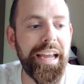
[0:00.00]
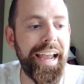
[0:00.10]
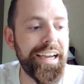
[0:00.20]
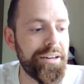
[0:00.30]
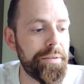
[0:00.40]

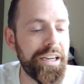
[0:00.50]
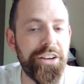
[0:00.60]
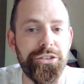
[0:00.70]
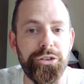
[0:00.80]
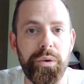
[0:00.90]
And
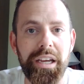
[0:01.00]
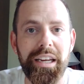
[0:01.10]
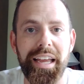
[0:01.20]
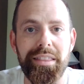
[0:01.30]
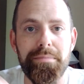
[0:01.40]
because you're doing
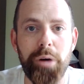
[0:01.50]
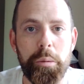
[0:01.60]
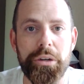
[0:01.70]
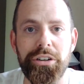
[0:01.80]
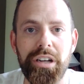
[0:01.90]
it in the
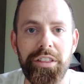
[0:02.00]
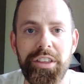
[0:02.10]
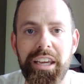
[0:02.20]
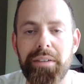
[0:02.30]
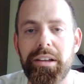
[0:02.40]
moment, you're not
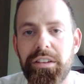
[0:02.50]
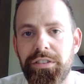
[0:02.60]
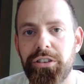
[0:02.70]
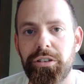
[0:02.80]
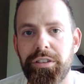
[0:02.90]
thinking about the future.